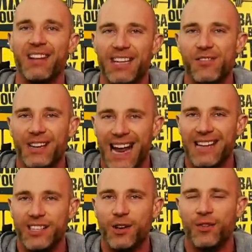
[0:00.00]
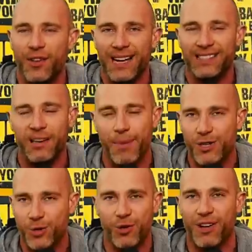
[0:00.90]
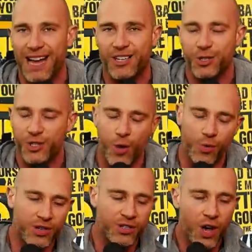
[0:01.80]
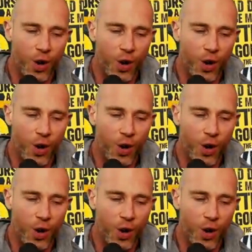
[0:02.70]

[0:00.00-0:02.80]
and give your lats a good flexing and make sure you relax your shoulders,